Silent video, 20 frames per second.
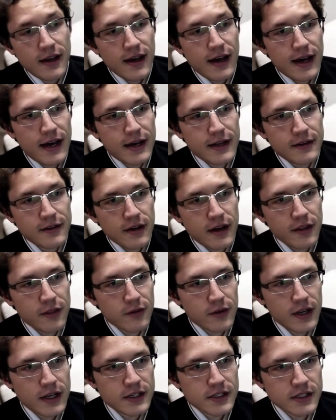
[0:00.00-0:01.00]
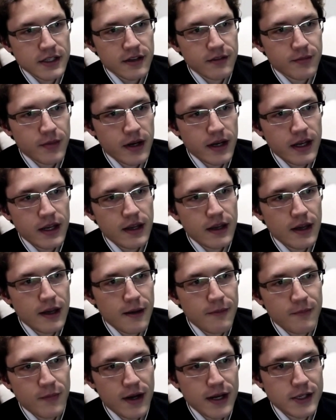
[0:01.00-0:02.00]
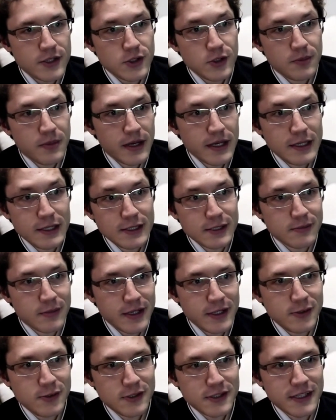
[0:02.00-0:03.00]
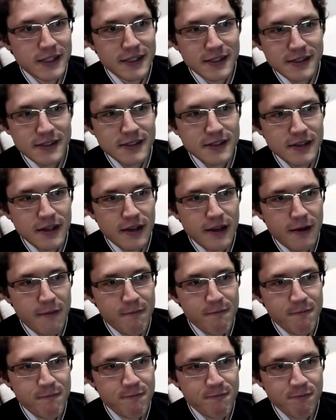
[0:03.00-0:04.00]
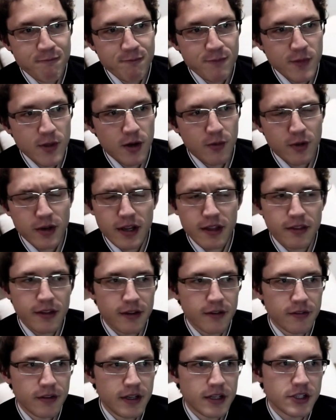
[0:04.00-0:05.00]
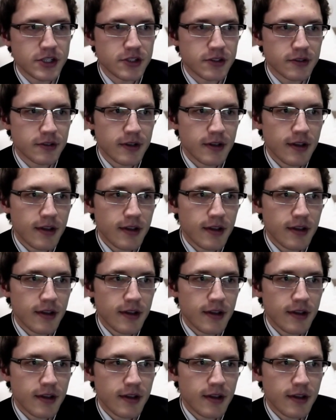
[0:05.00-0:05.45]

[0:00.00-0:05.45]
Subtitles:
and I thought I'd just give my my two pennies, my 2 cents, on what I think of the issue.